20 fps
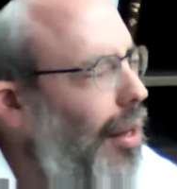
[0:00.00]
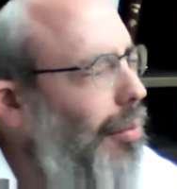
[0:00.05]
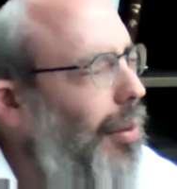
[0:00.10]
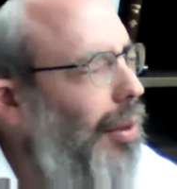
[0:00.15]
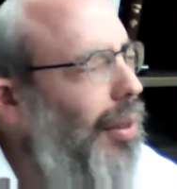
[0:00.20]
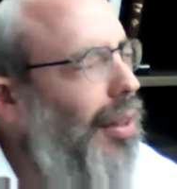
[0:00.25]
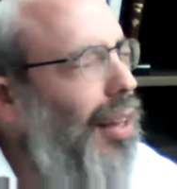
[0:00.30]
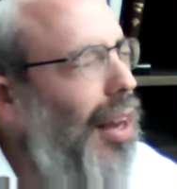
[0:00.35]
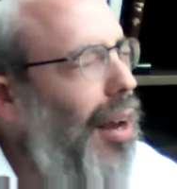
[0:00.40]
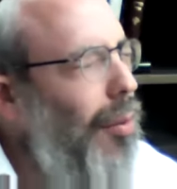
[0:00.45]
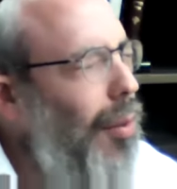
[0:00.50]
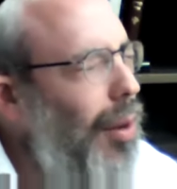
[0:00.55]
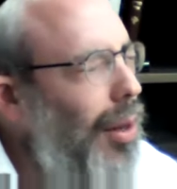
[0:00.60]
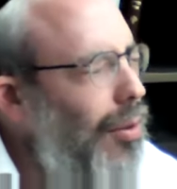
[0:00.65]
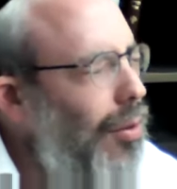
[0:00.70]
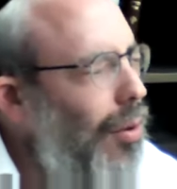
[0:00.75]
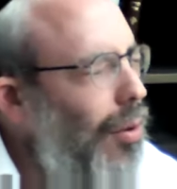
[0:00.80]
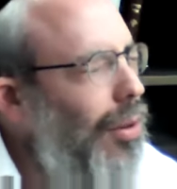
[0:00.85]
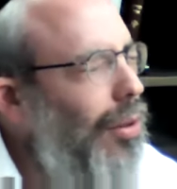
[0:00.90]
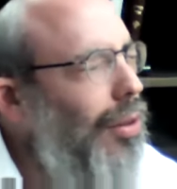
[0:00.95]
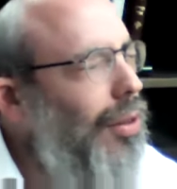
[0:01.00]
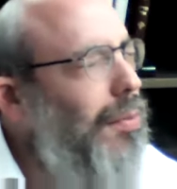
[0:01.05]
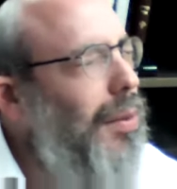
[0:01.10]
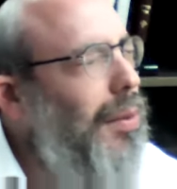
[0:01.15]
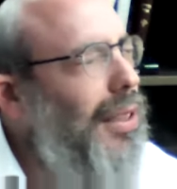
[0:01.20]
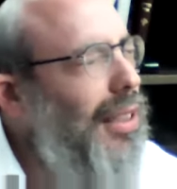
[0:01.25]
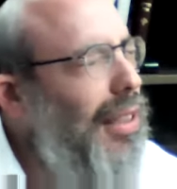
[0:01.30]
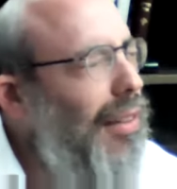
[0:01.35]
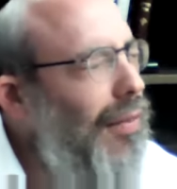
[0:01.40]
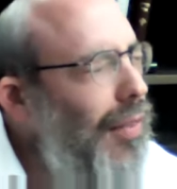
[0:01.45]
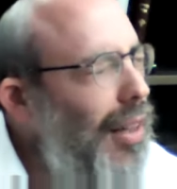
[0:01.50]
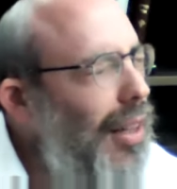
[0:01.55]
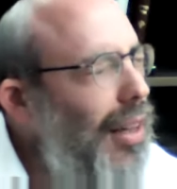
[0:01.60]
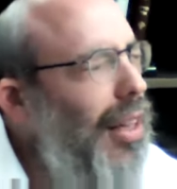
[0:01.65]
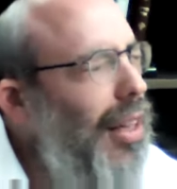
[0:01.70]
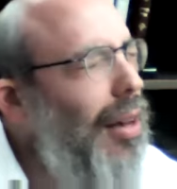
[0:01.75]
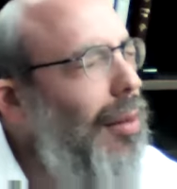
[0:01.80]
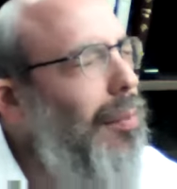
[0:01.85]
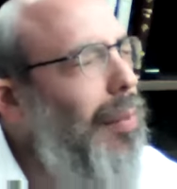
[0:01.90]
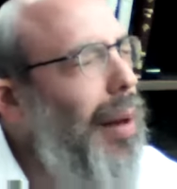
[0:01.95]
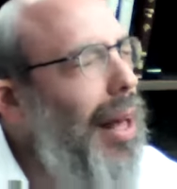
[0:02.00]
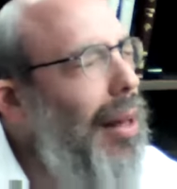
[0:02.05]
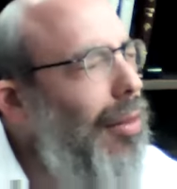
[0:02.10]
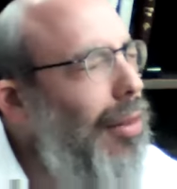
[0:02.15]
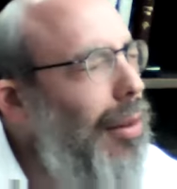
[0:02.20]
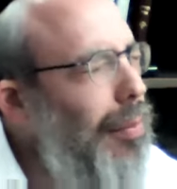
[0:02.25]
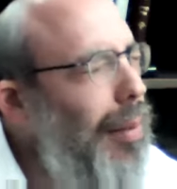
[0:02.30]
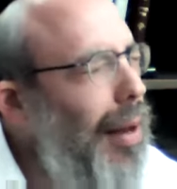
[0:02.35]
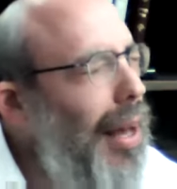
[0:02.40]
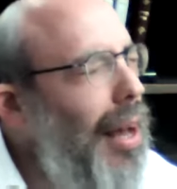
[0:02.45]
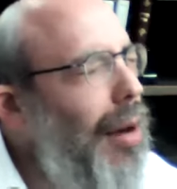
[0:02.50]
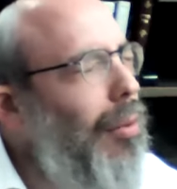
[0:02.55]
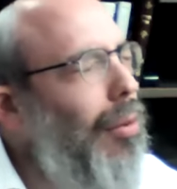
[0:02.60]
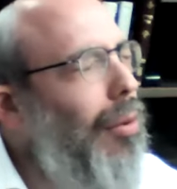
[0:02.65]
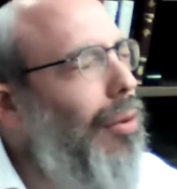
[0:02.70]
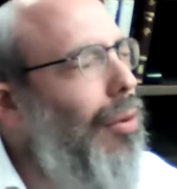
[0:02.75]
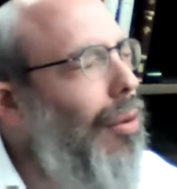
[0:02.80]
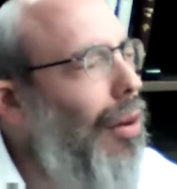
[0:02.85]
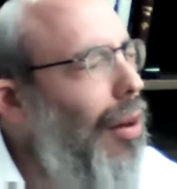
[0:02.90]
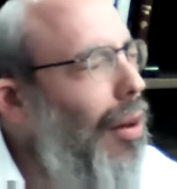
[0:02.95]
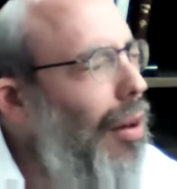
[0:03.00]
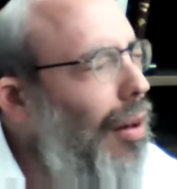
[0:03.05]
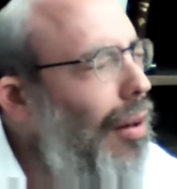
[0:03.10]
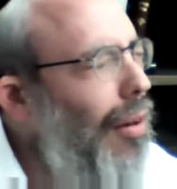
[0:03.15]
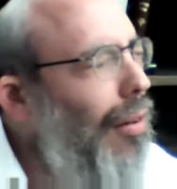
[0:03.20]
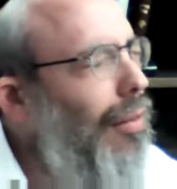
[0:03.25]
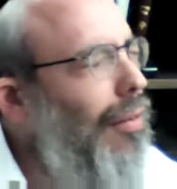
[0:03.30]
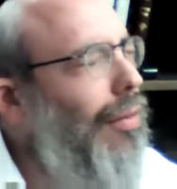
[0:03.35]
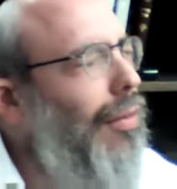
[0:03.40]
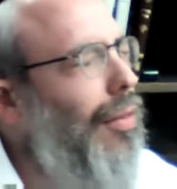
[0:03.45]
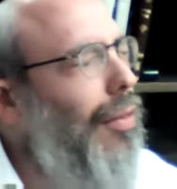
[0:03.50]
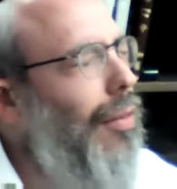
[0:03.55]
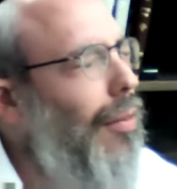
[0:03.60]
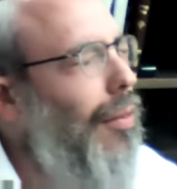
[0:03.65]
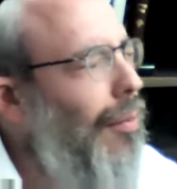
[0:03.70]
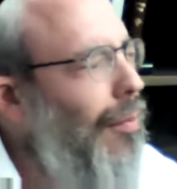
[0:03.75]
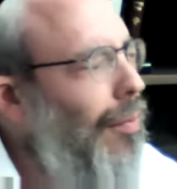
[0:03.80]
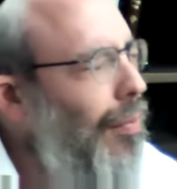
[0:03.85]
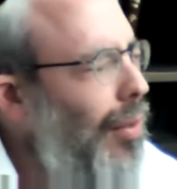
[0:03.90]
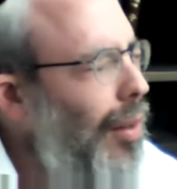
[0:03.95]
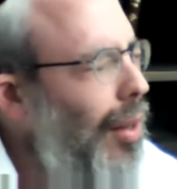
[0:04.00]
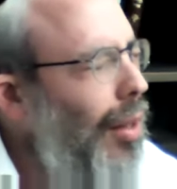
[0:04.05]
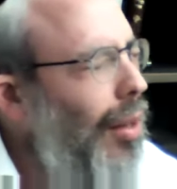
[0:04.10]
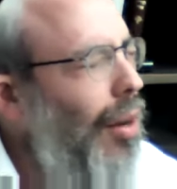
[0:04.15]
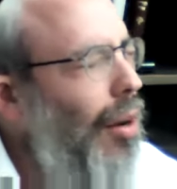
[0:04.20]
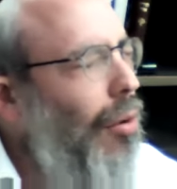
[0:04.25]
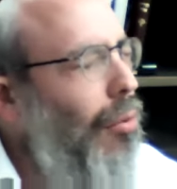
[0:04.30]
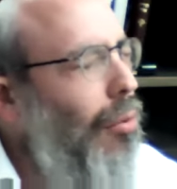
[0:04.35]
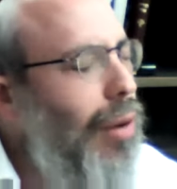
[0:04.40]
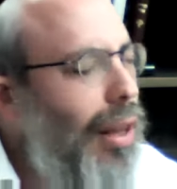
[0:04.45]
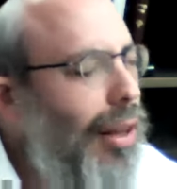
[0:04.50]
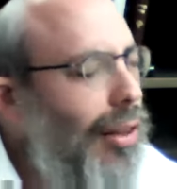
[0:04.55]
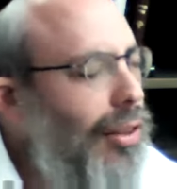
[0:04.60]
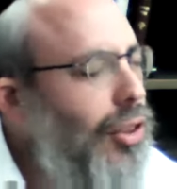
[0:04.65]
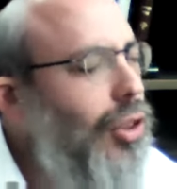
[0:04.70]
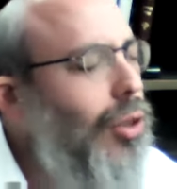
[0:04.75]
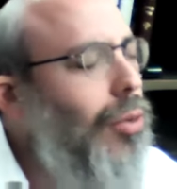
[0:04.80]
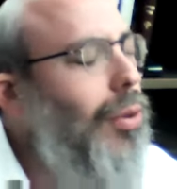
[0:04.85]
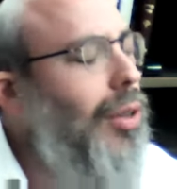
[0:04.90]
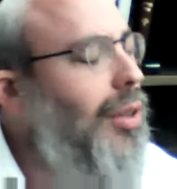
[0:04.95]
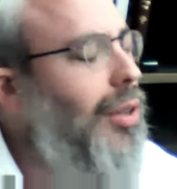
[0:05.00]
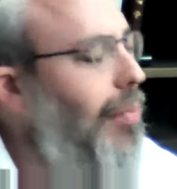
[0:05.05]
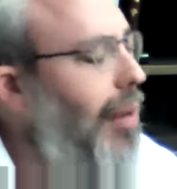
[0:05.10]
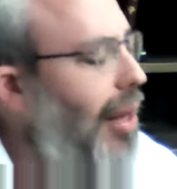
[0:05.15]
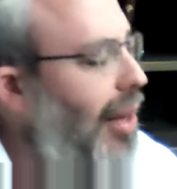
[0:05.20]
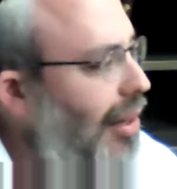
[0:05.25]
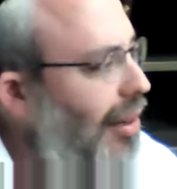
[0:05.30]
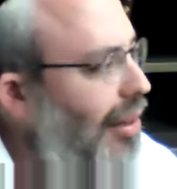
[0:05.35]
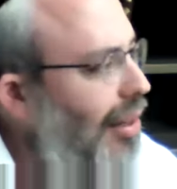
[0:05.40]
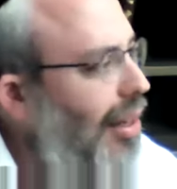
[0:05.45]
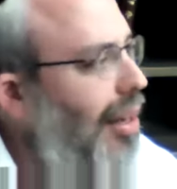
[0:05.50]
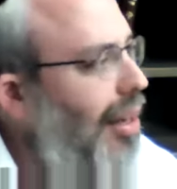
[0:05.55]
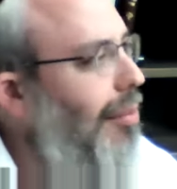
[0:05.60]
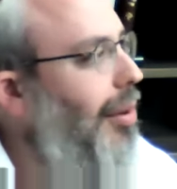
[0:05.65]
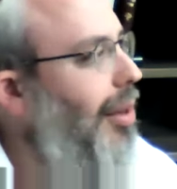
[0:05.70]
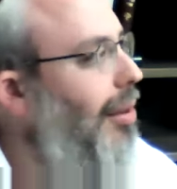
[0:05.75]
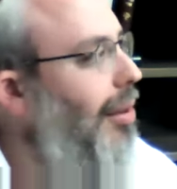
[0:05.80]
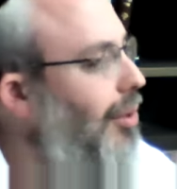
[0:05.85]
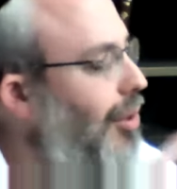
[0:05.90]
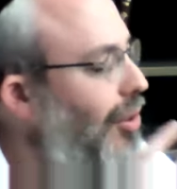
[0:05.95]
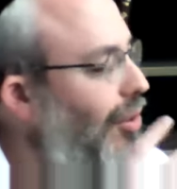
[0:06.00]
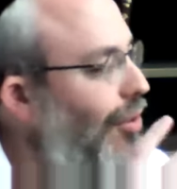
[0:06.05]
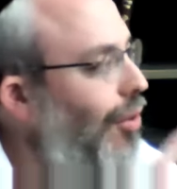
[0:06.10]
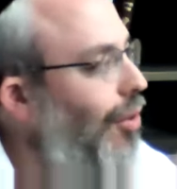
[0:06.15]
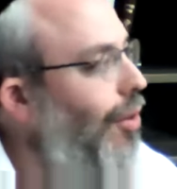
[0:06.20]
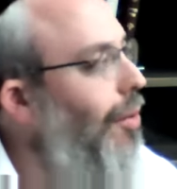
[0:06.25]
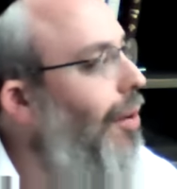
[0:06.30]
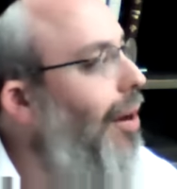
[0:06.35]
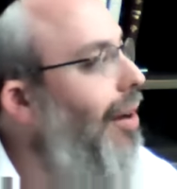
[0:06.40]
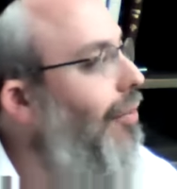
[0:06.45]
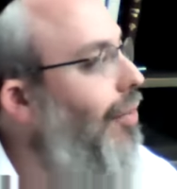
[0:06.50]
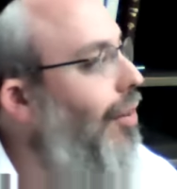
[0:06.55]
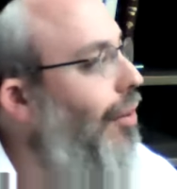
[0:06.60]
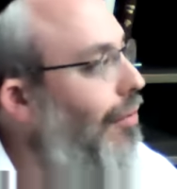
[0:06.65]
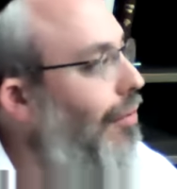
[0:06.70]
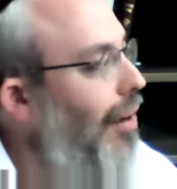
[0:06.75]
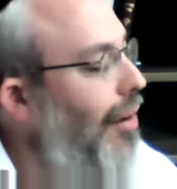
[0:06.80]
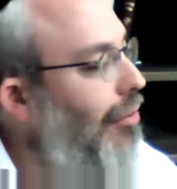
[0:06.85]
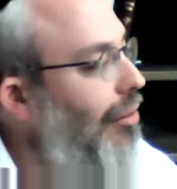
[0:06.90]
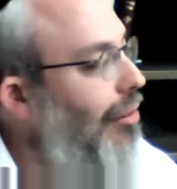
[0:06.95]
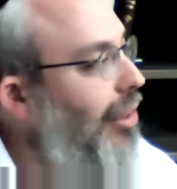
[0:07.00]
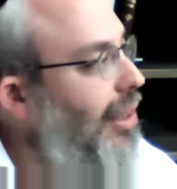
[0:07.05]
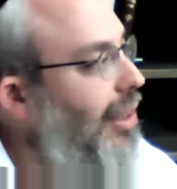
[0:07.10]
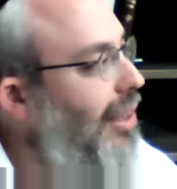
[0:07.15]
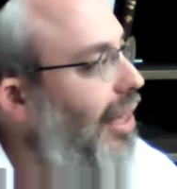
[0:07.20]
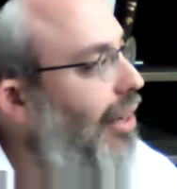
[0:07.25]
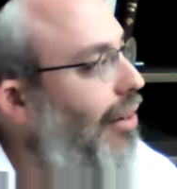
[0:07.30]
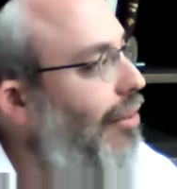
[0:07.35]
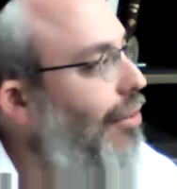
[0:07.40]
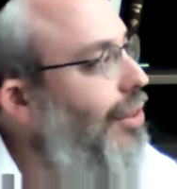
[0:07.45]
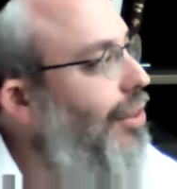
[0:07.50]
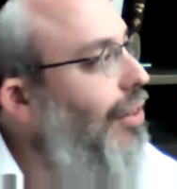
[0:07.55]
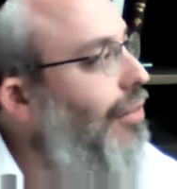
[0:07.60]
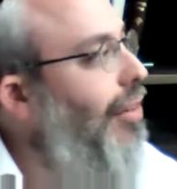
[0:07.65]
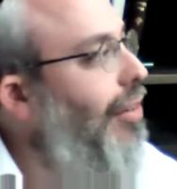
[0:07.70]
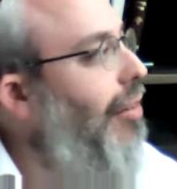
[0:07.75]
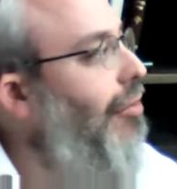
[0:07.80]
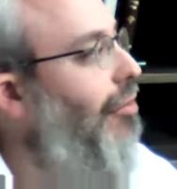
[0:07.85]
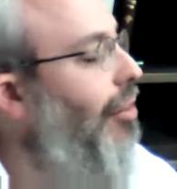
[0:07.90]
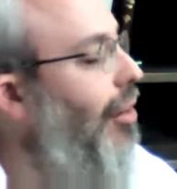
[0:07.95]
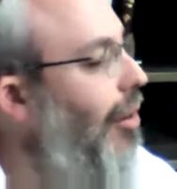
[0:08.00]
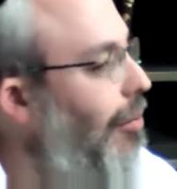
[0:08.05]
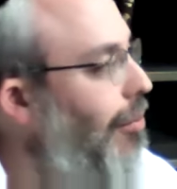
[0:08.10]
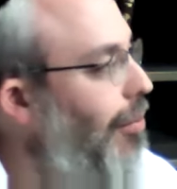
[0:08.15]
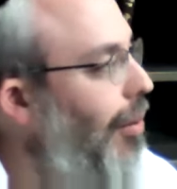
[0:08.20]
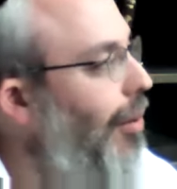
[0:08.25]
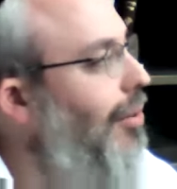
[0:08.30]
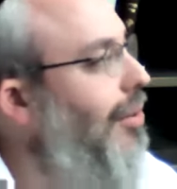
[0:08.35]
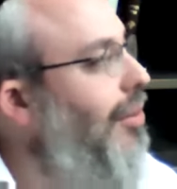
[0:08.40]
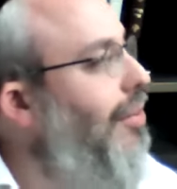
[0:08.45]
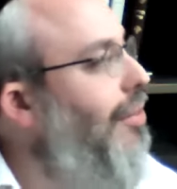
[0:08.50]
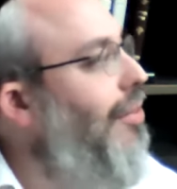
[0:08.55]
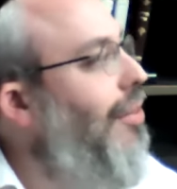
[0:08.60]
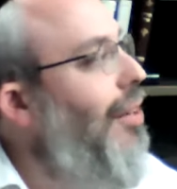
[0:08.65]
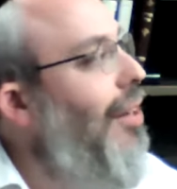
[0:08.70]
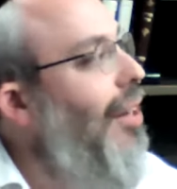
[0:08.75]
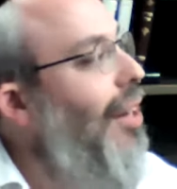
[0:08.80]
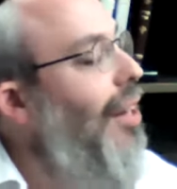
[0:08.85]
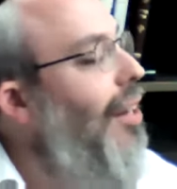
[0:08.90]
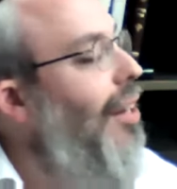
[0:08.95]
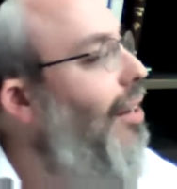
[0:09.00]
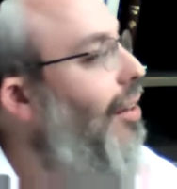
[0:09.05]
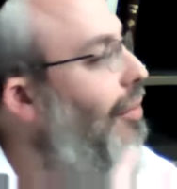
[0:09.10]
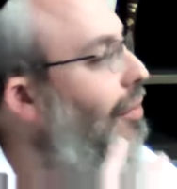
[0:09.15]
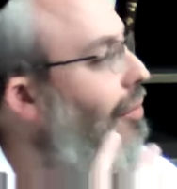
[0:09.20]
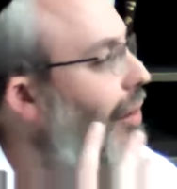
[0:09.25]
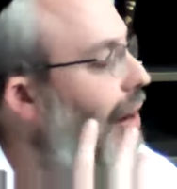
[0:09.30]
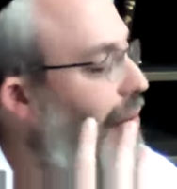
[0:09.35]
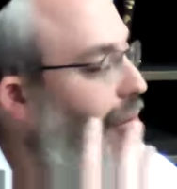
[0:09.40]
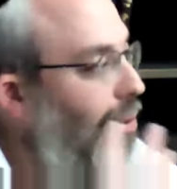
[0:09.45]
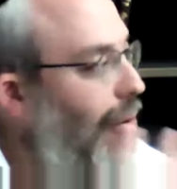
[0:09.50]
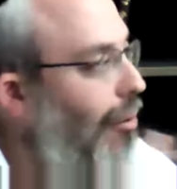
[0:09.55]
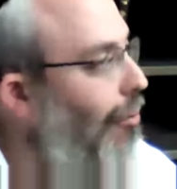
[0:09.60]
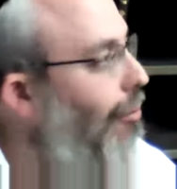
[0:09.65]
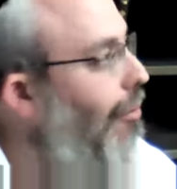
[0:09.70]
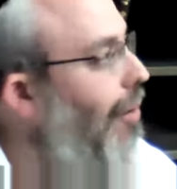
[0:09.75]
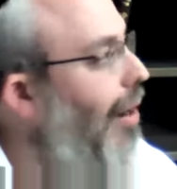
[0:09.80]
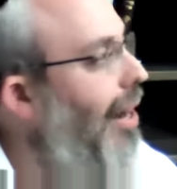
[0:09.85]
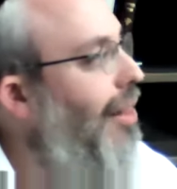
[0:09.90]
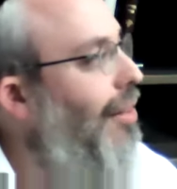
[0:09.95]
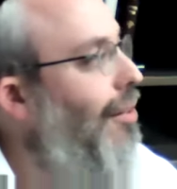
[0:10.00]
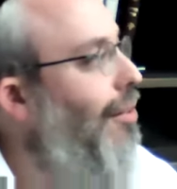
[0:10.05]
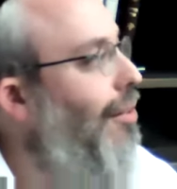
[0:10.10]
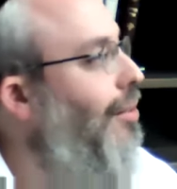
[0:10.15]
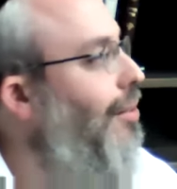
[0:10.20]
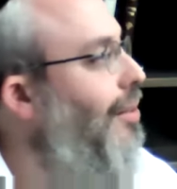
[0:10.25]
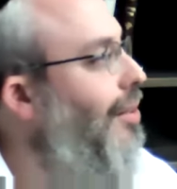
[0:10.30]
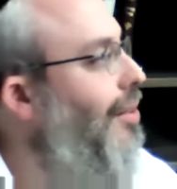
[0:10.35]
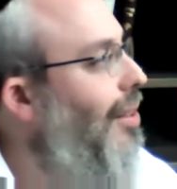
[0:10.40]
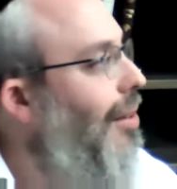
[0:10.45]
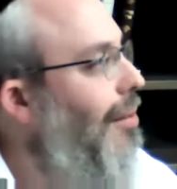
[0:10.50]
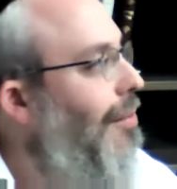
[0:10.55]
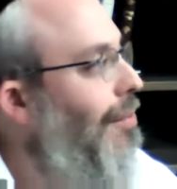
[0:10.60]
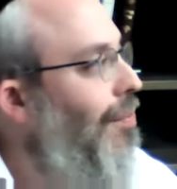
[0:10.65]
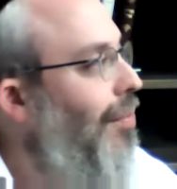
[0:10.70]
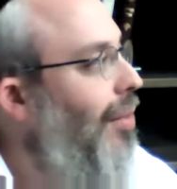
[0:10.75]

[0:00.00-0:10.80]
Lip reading: But today I want to talk to you specifically about the power of a real Jewish melody. I mean, I'm sure you have your favorite singers, your favorite composer, your favorite writers.